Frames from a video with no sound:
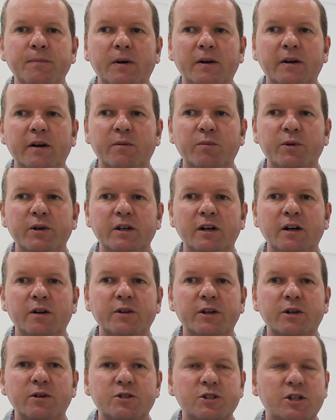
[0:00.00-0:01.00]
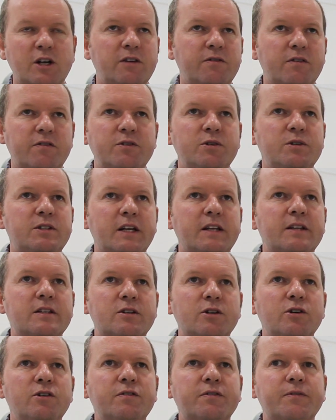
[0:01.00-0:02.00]
And we, you know, that'll shave a few
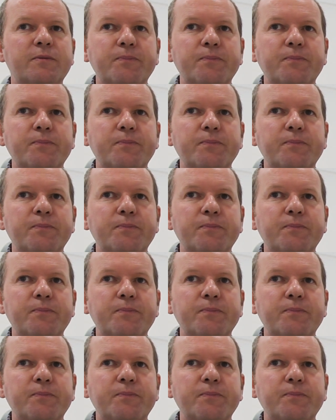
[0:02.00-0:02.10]
tenths off.